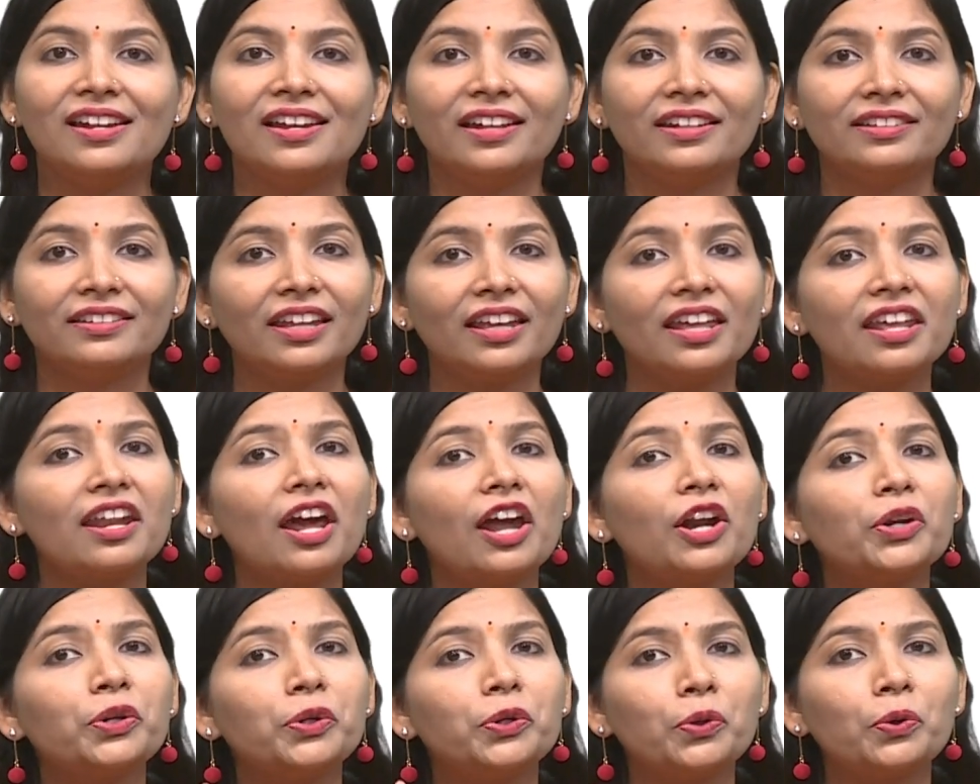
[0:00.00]
There
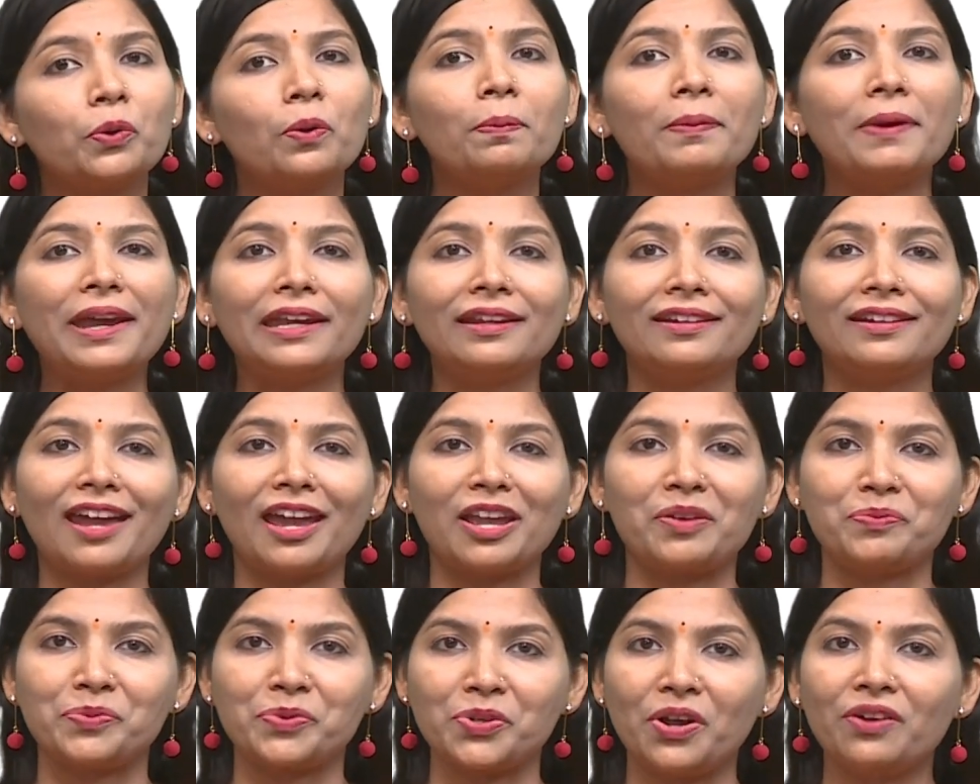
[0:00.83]
are two main
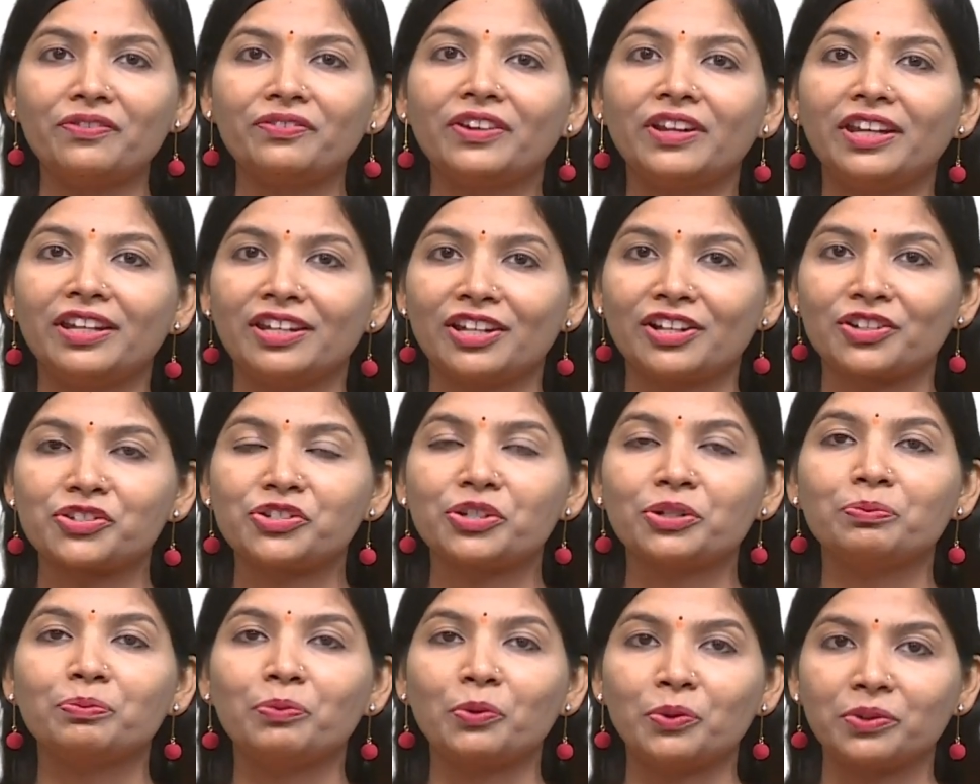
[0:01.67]
types of
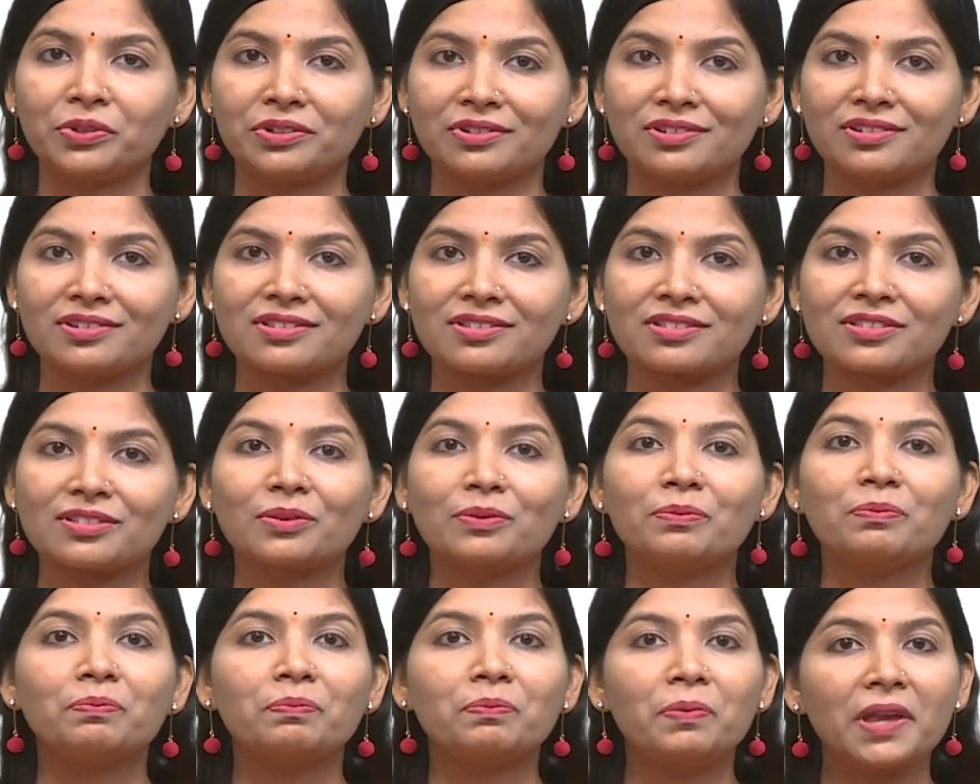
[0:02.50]
induction motors
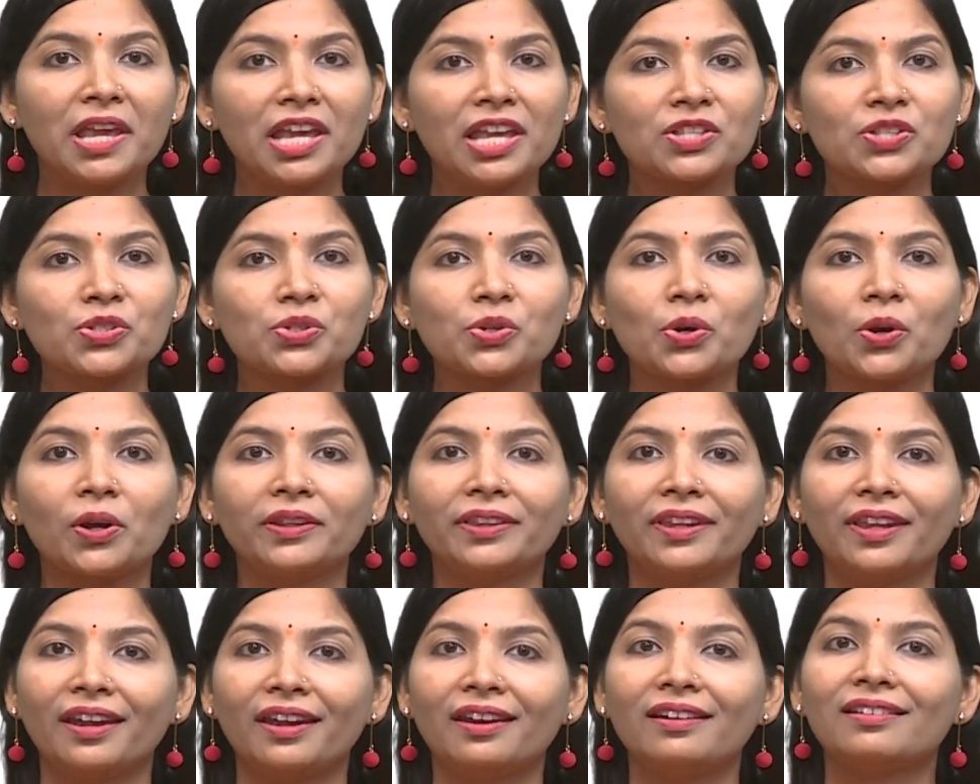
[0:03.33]
based on
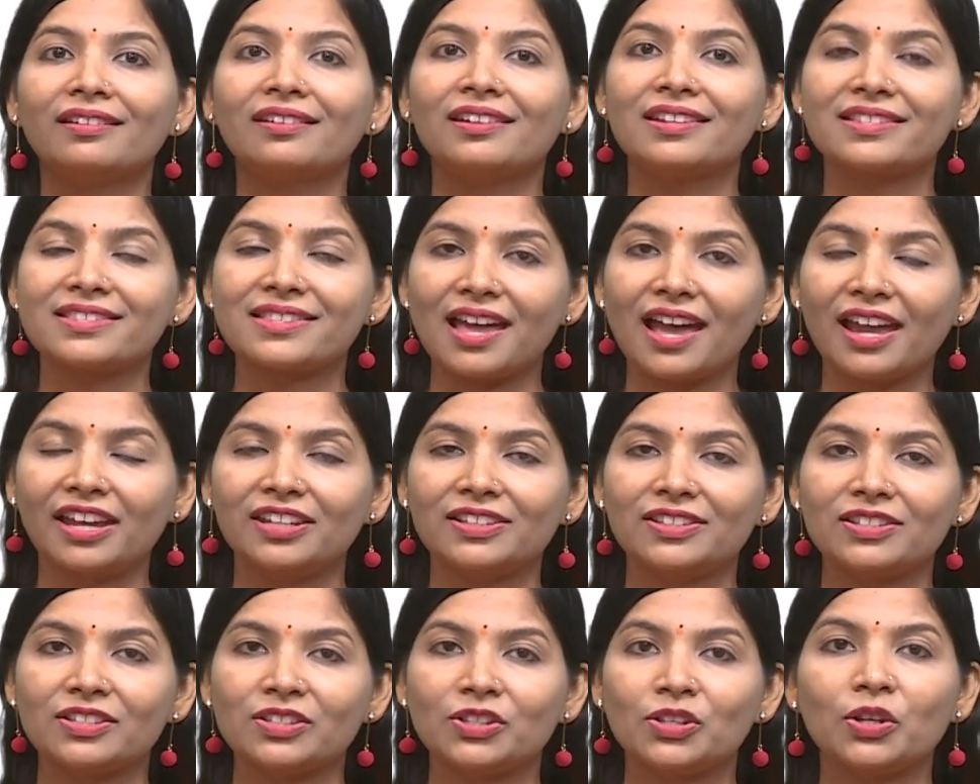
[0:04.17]
their
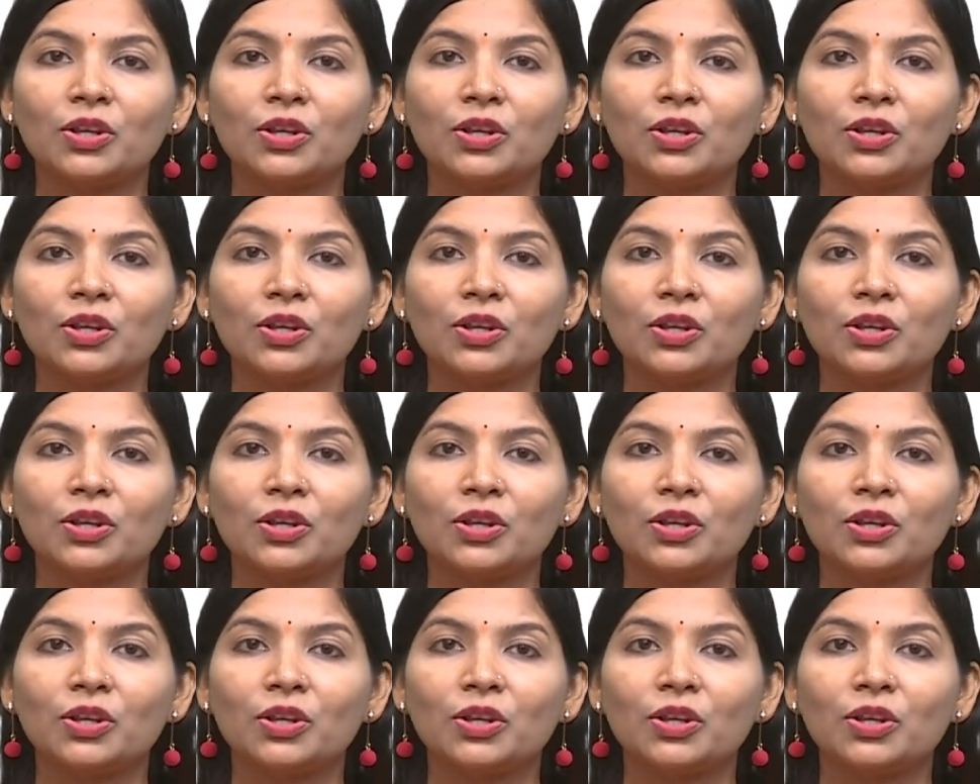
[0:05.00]
design.